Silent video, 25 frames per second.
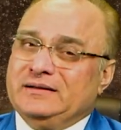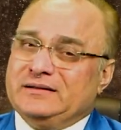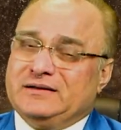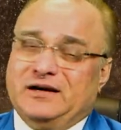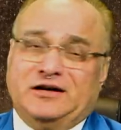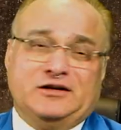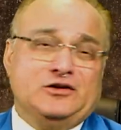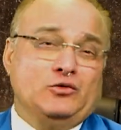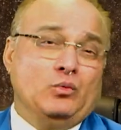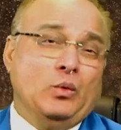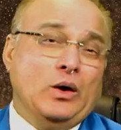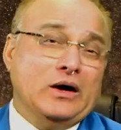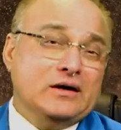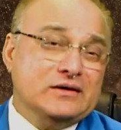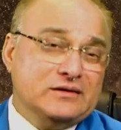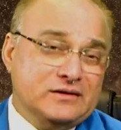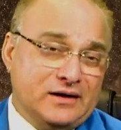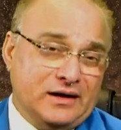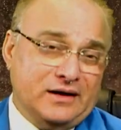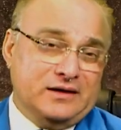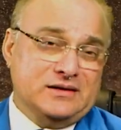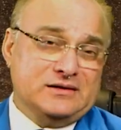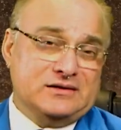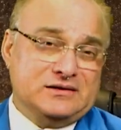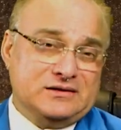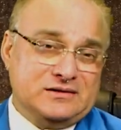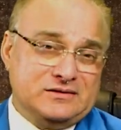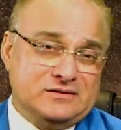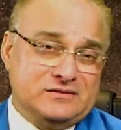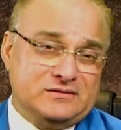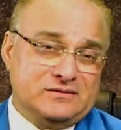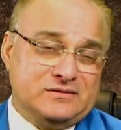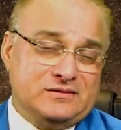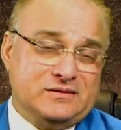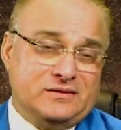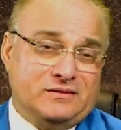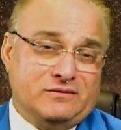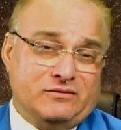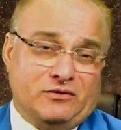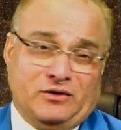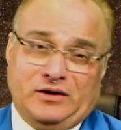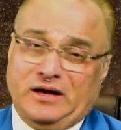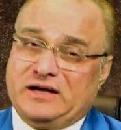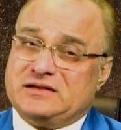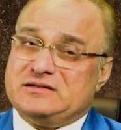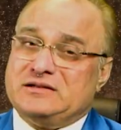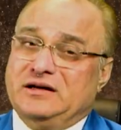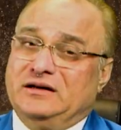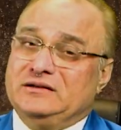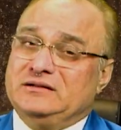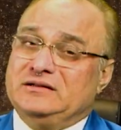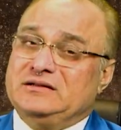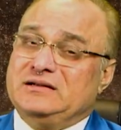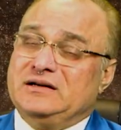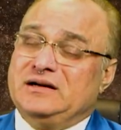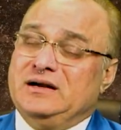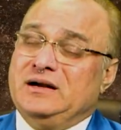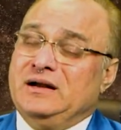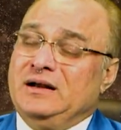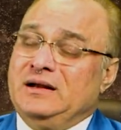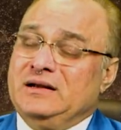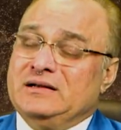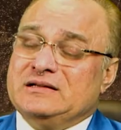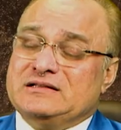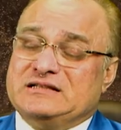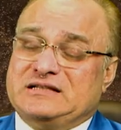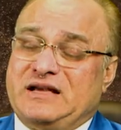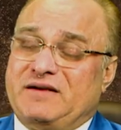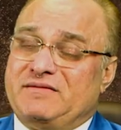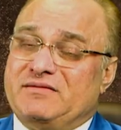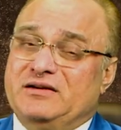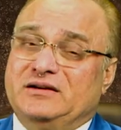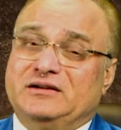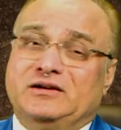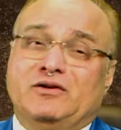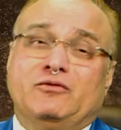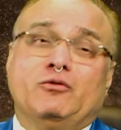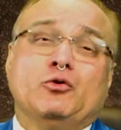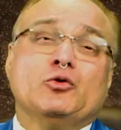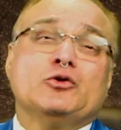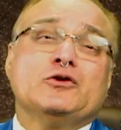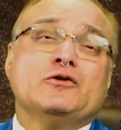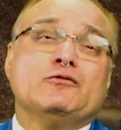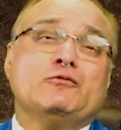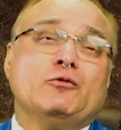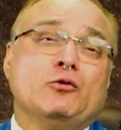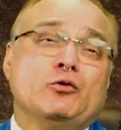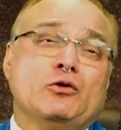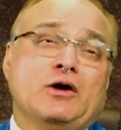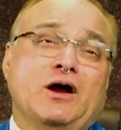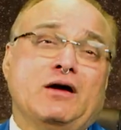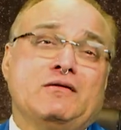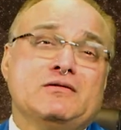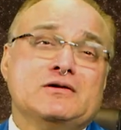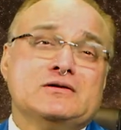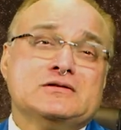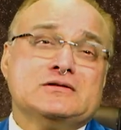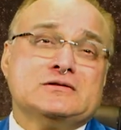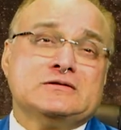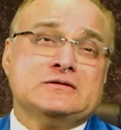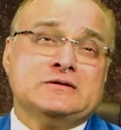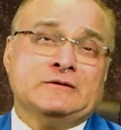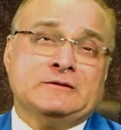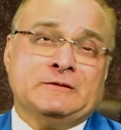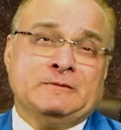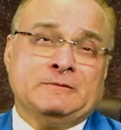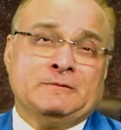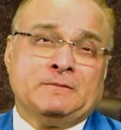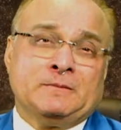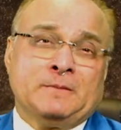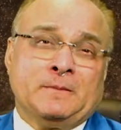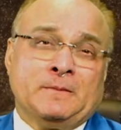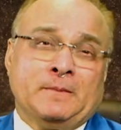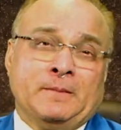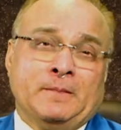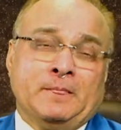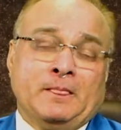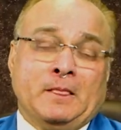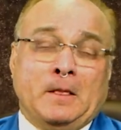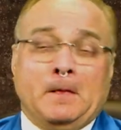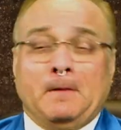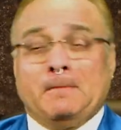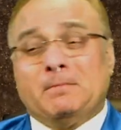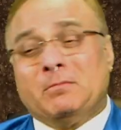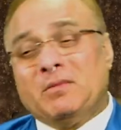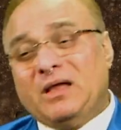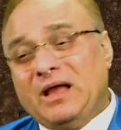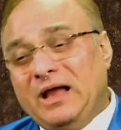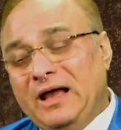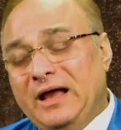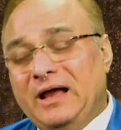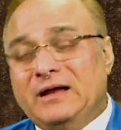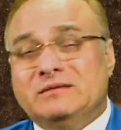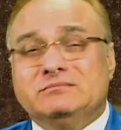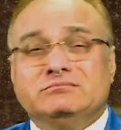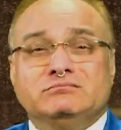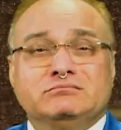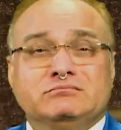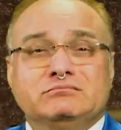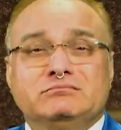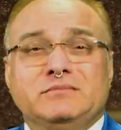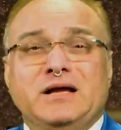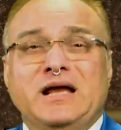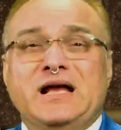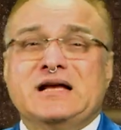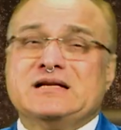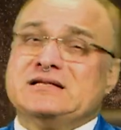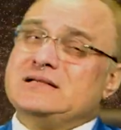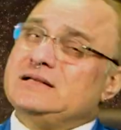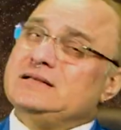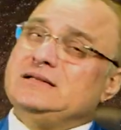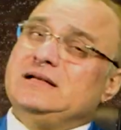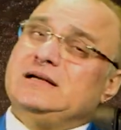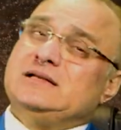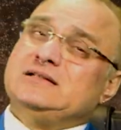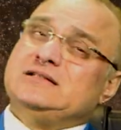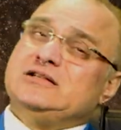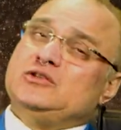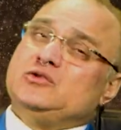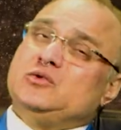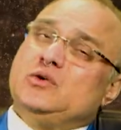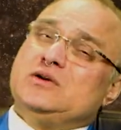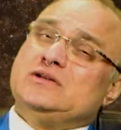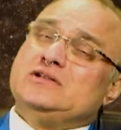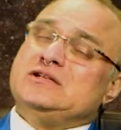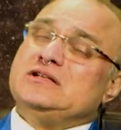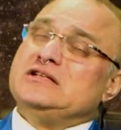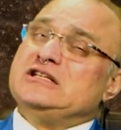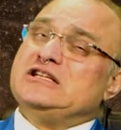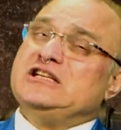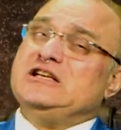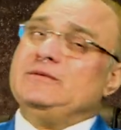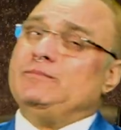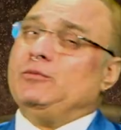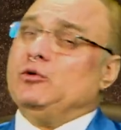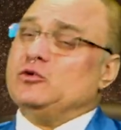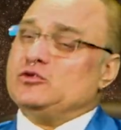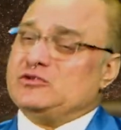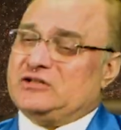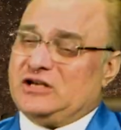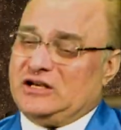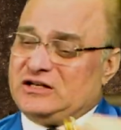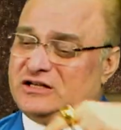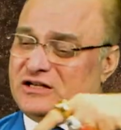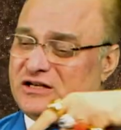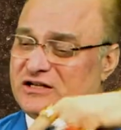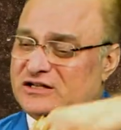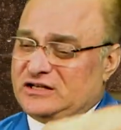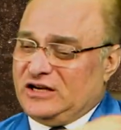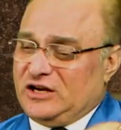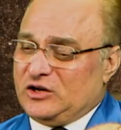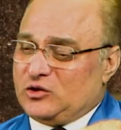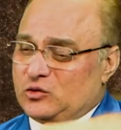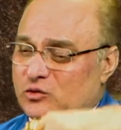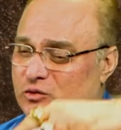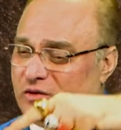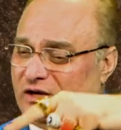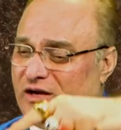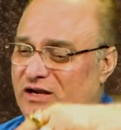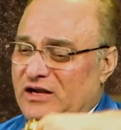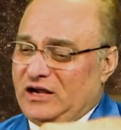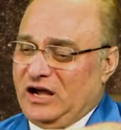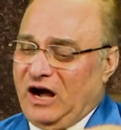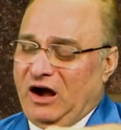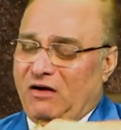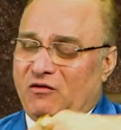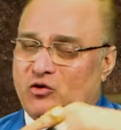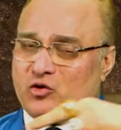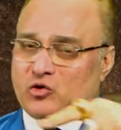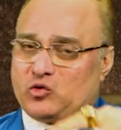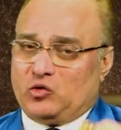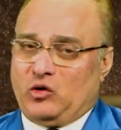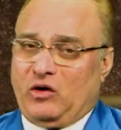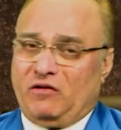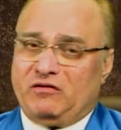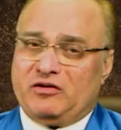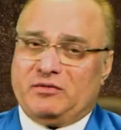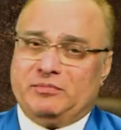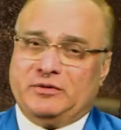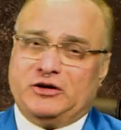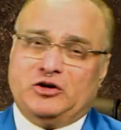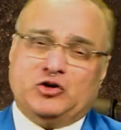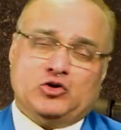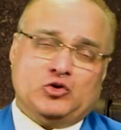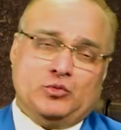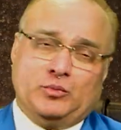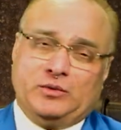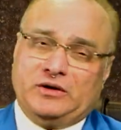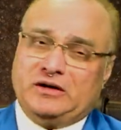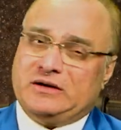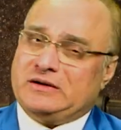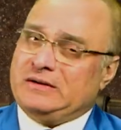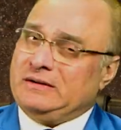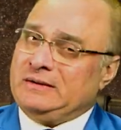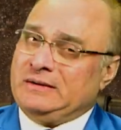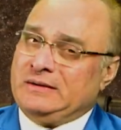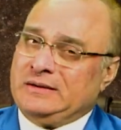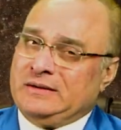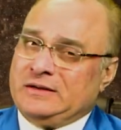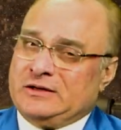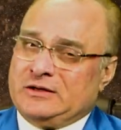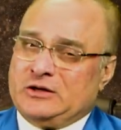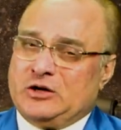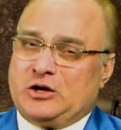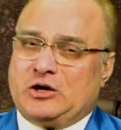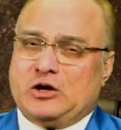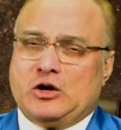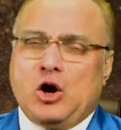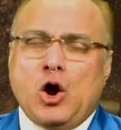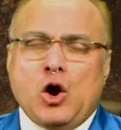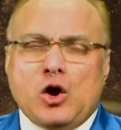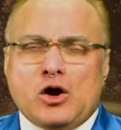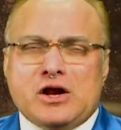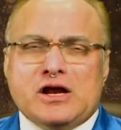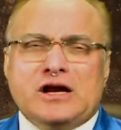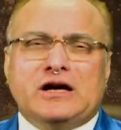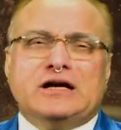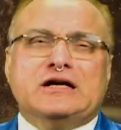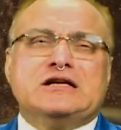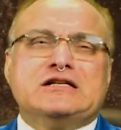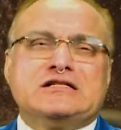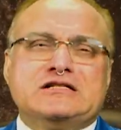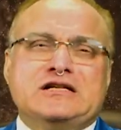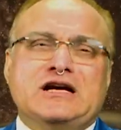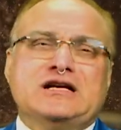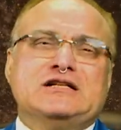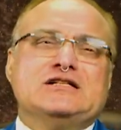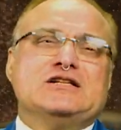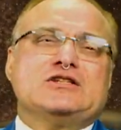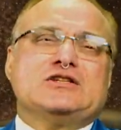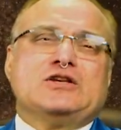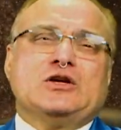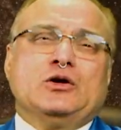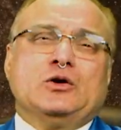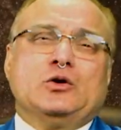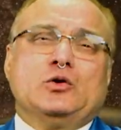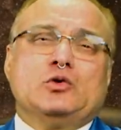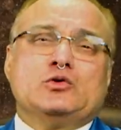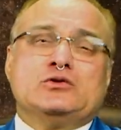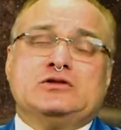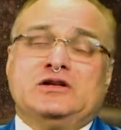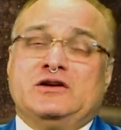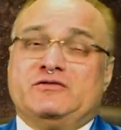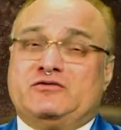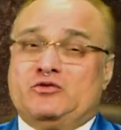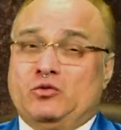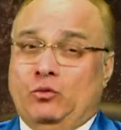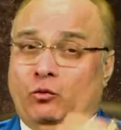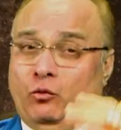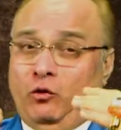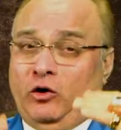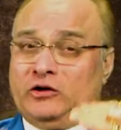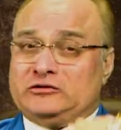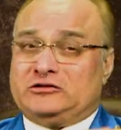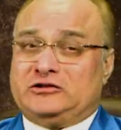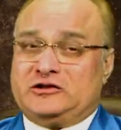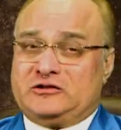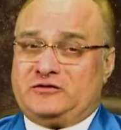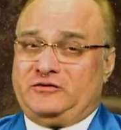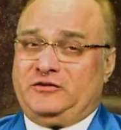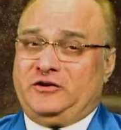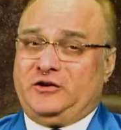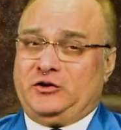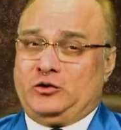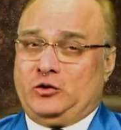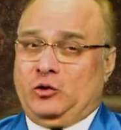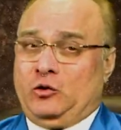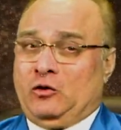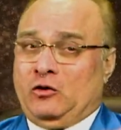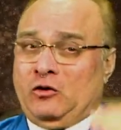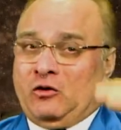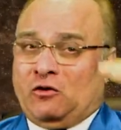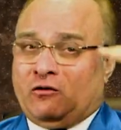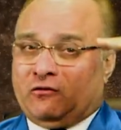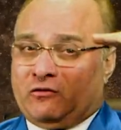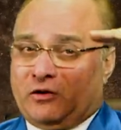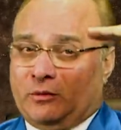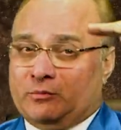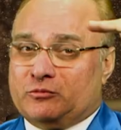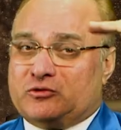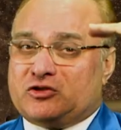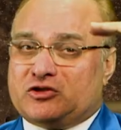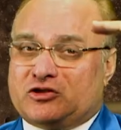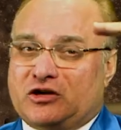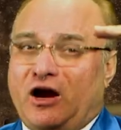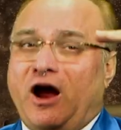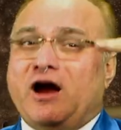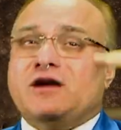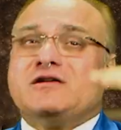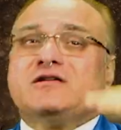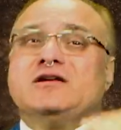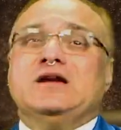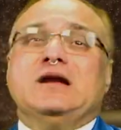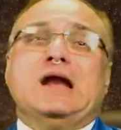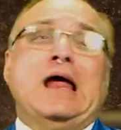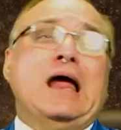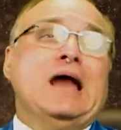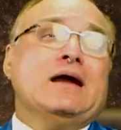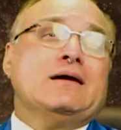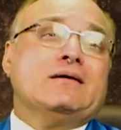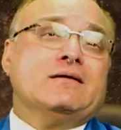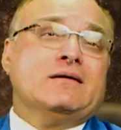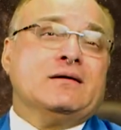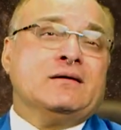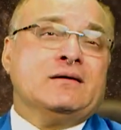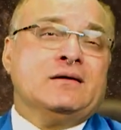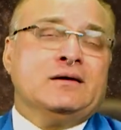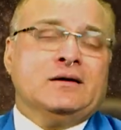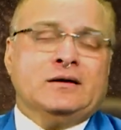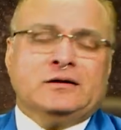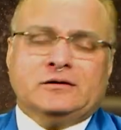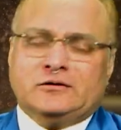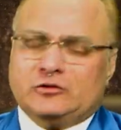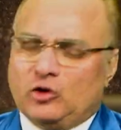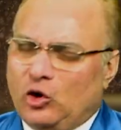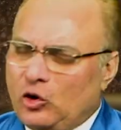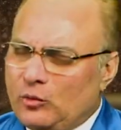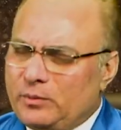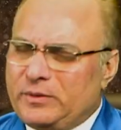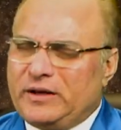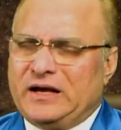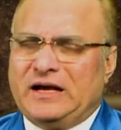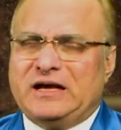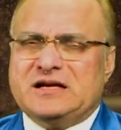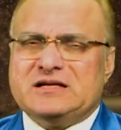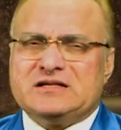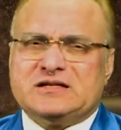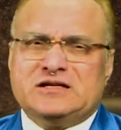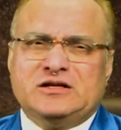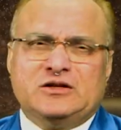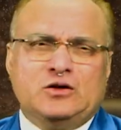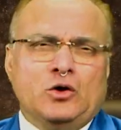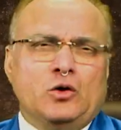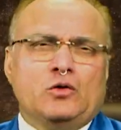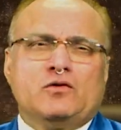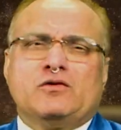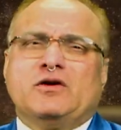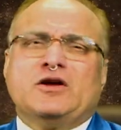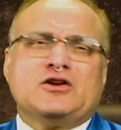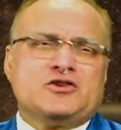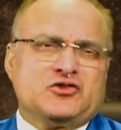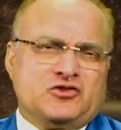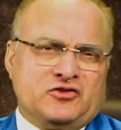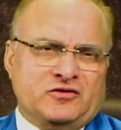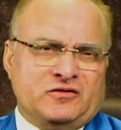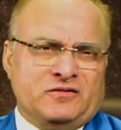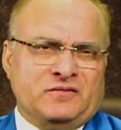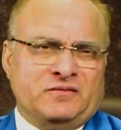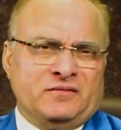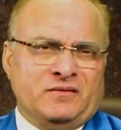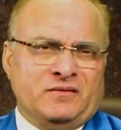31 days, for next 100, 744 hours, and may I say that situation keep on changing day to day, hour to hour, minute to minute. You can only understand this conclusion if you watch this video from start till end. Don't be hasty, don't rush.